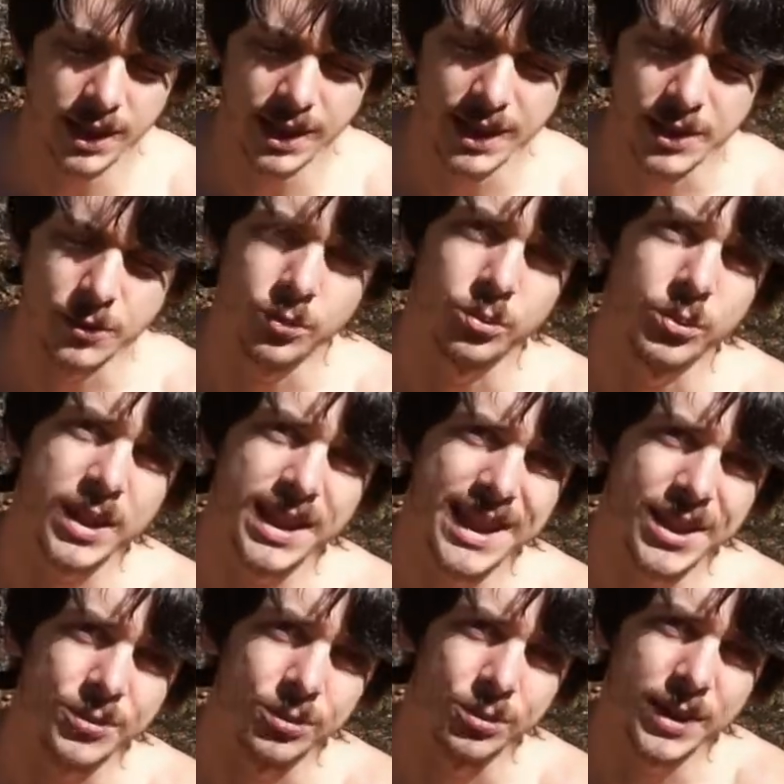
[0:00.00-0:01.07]
It's
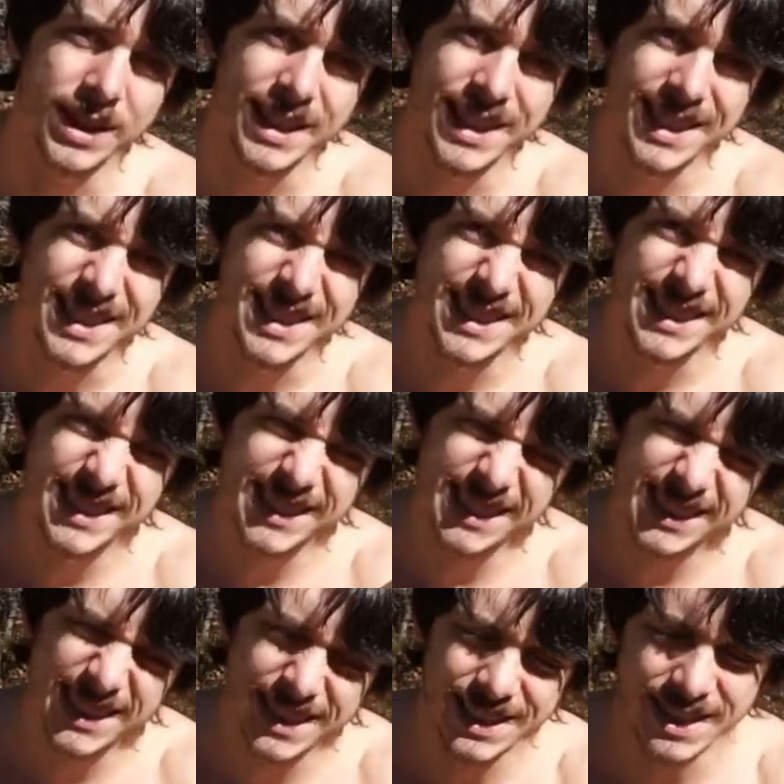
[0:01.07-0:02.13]
really, really
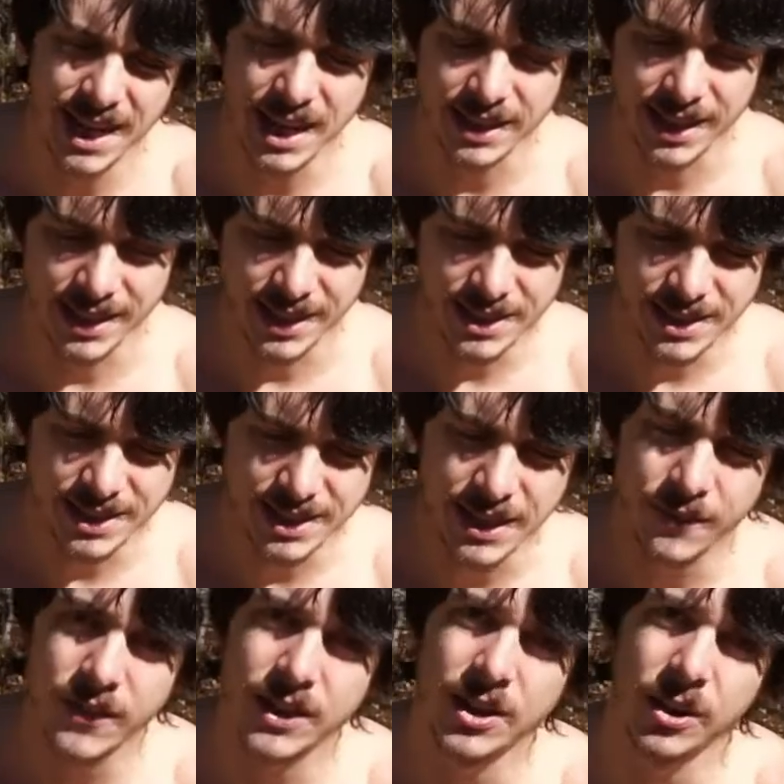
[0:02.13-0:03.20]
solid. It's
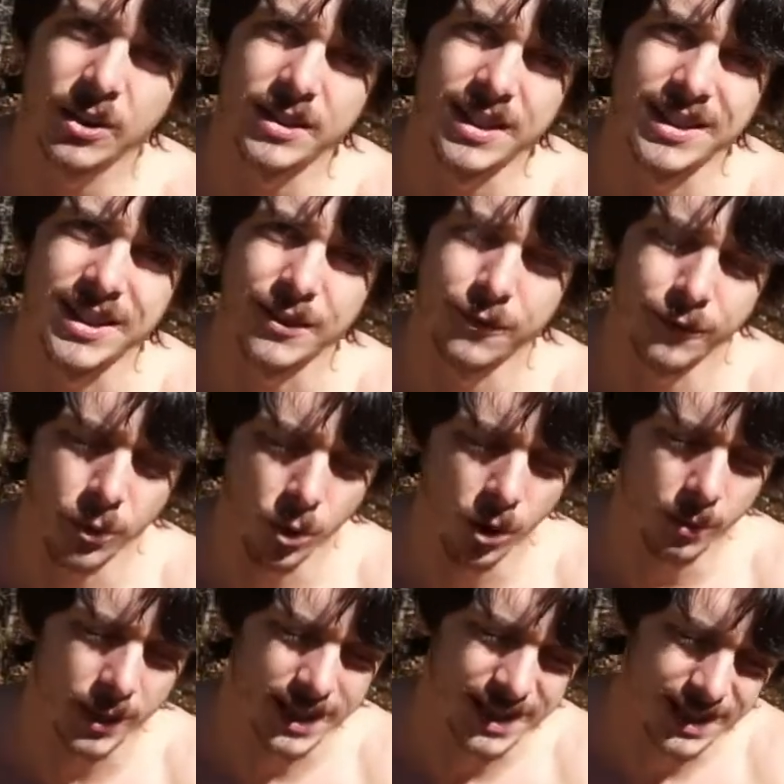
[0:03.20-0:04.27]
difficult to
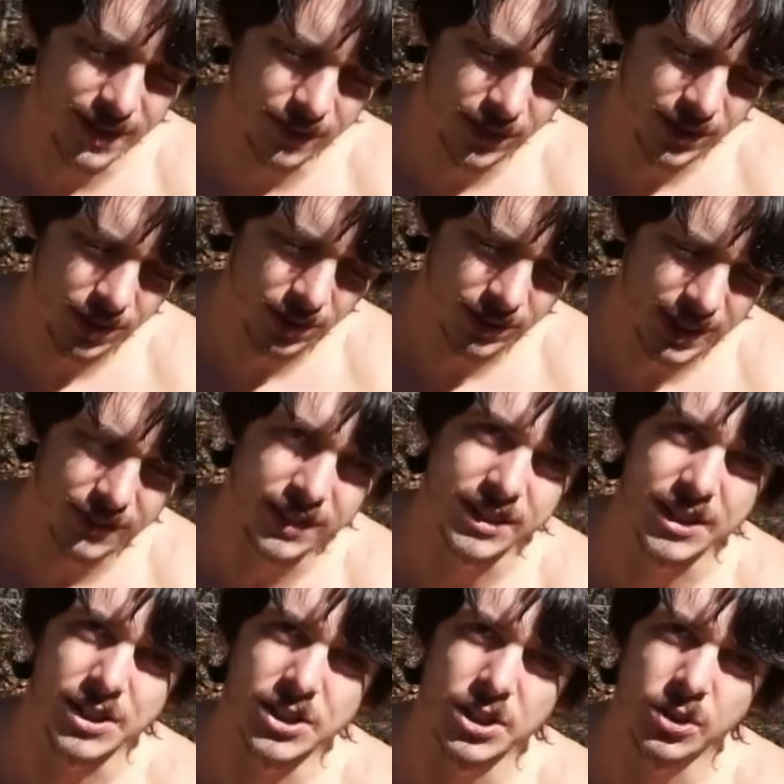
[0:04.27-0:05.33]
deform. It's difficult even
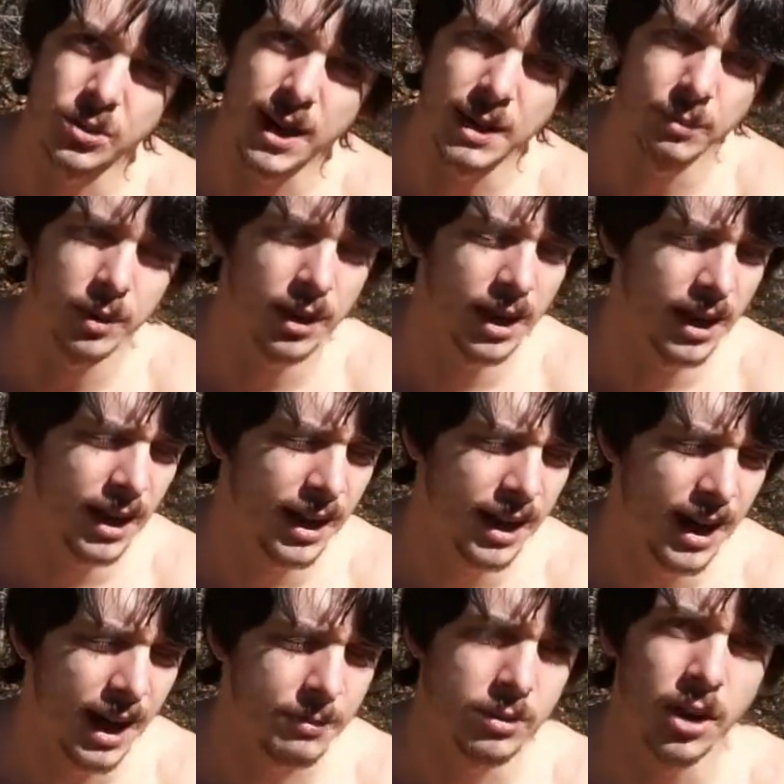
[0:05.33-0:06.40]
to scrape.
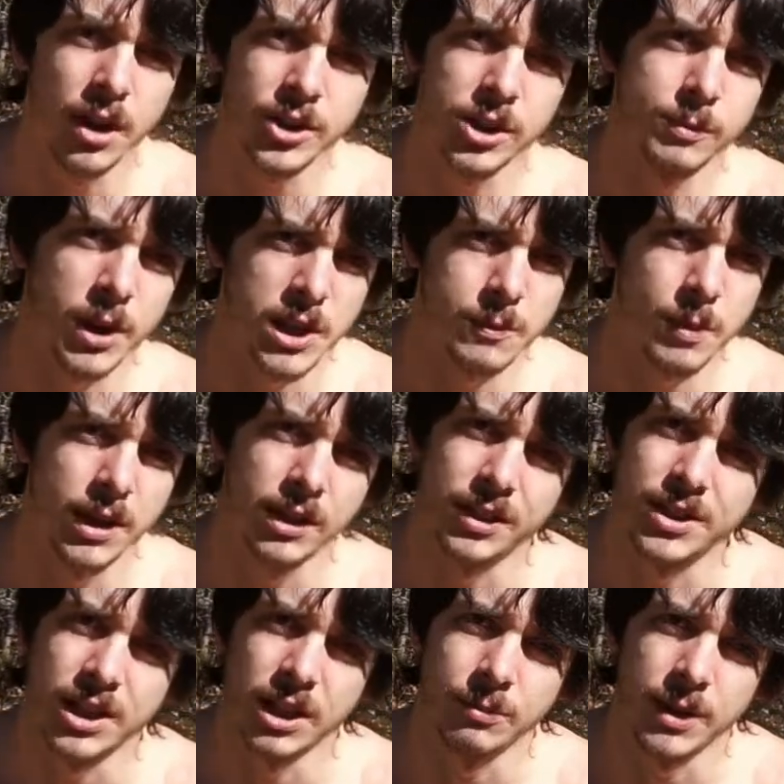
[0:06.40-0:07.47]
I'm not sure my spindle
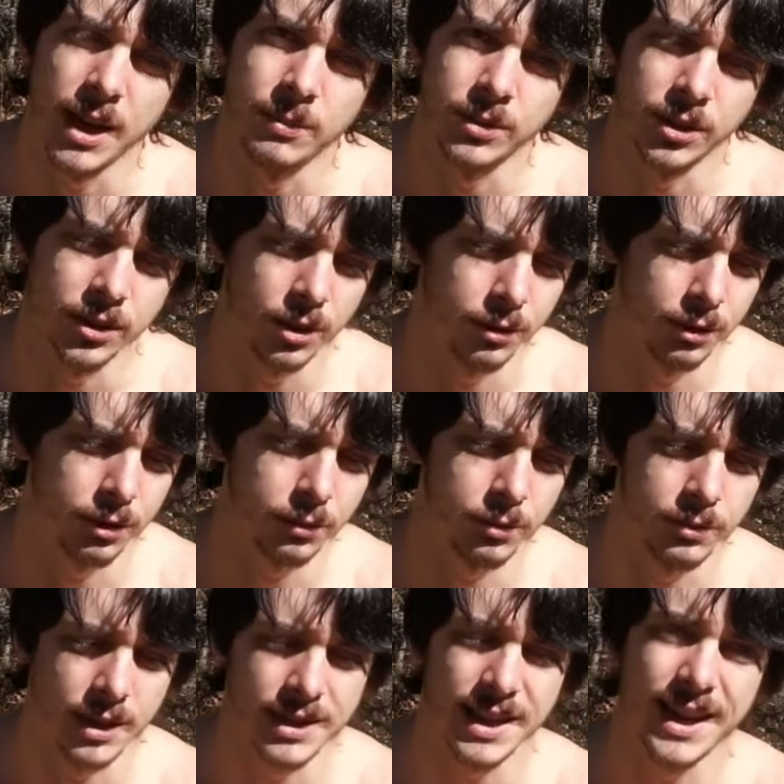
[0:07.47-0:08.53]
is going to be able to go
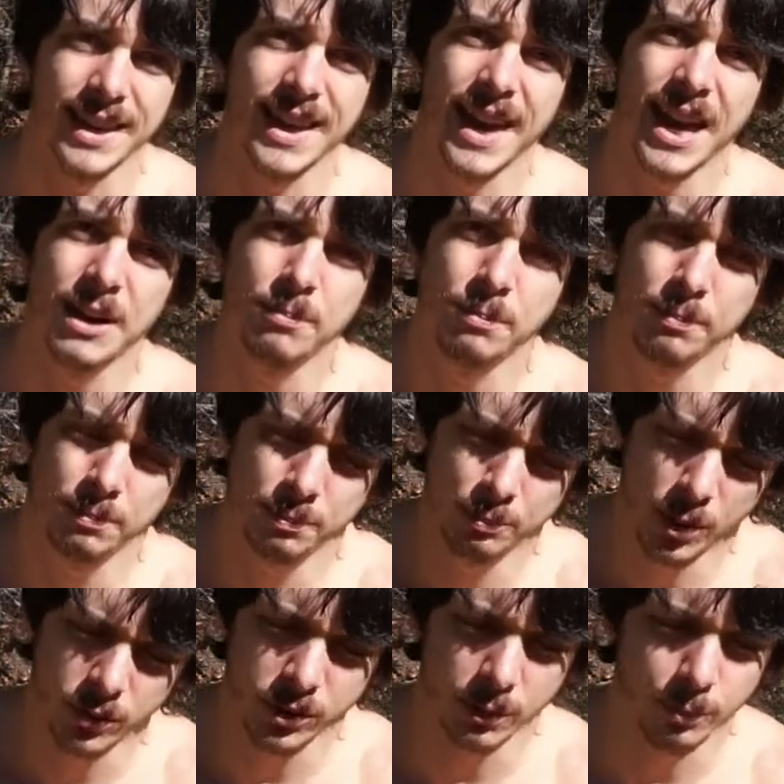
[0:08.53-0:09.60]
through this. I can
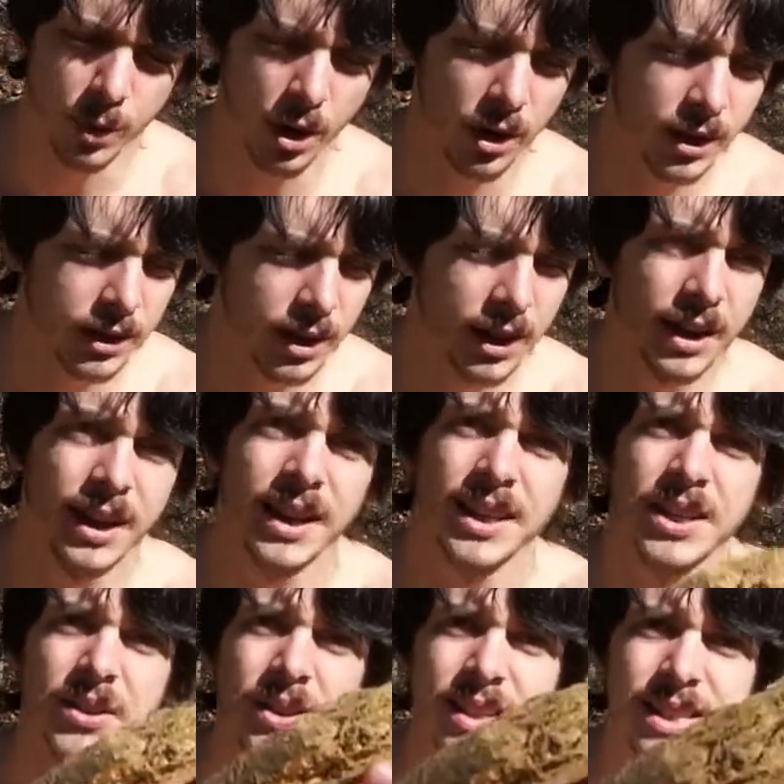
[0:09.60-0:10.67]
pull it apart.
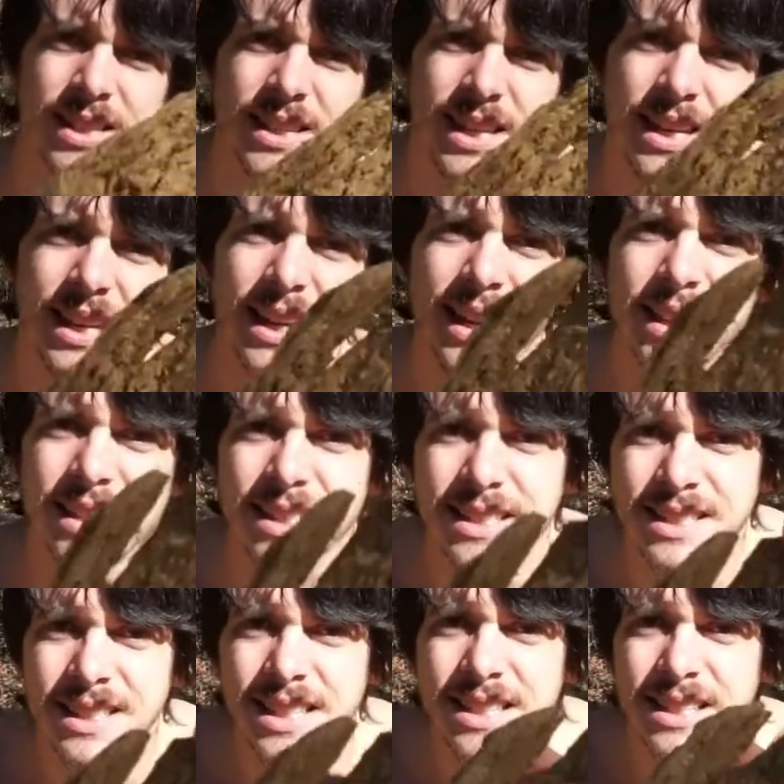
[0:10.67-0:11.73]
You can see it's
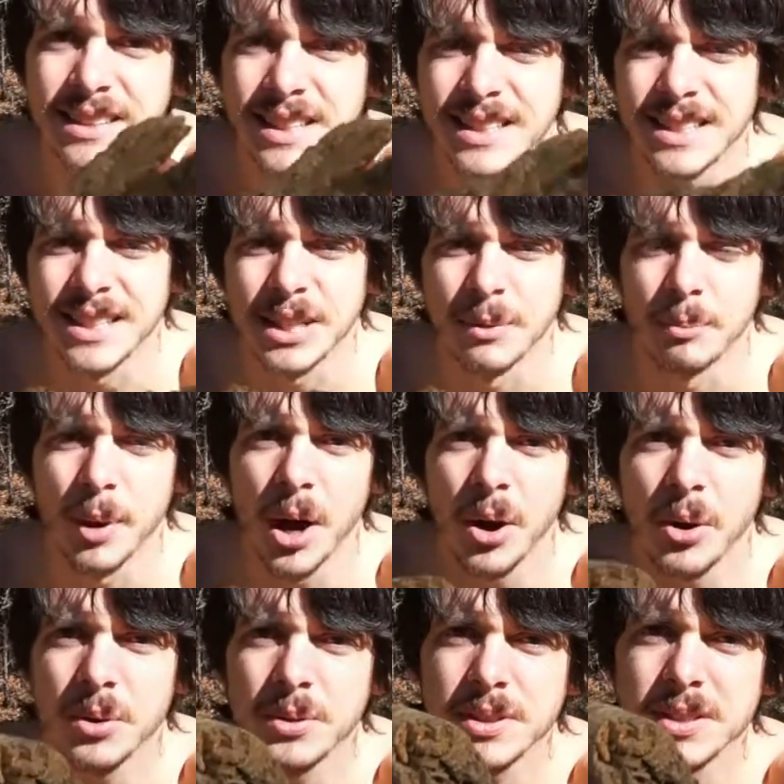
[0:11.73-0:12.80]
decently
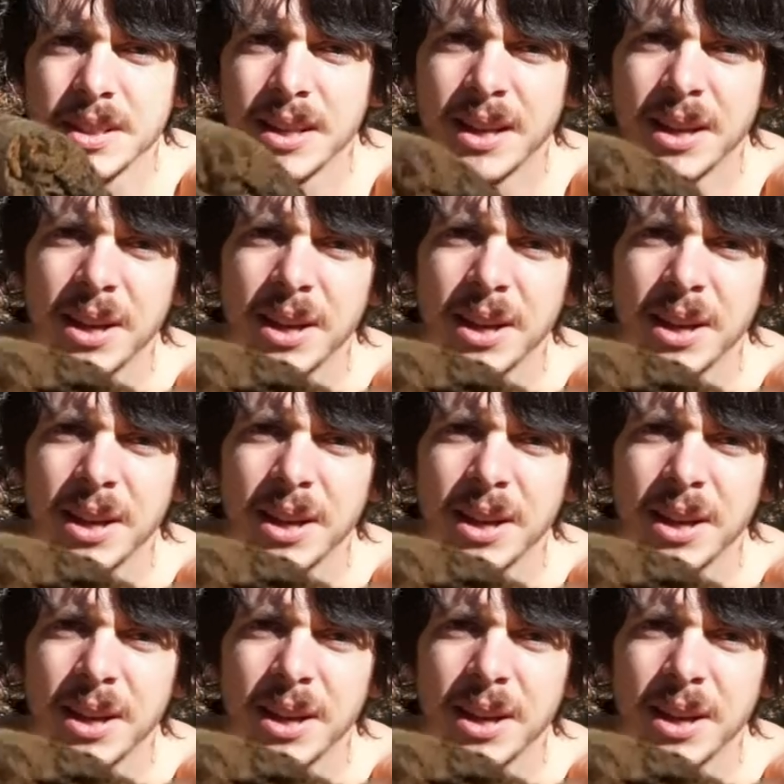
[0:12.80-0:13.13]
decomposed.